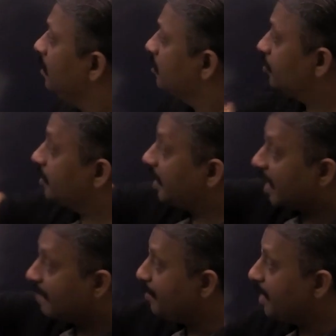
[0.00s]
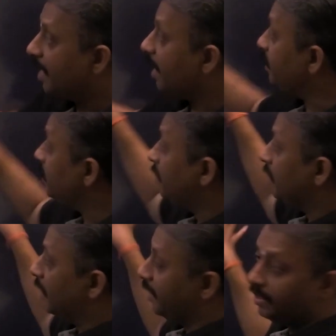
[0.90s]
So there can be
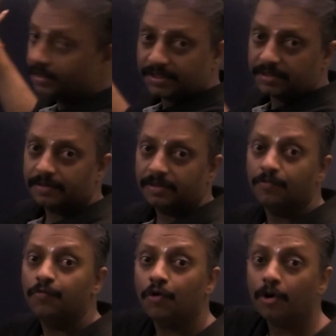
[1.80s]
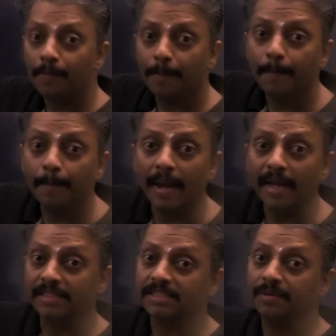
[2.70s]
anything like this for
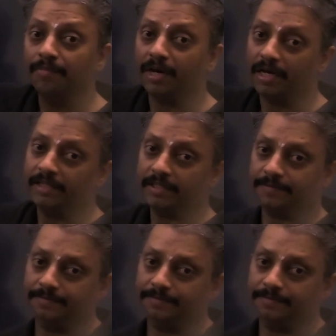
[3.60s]
maximum current.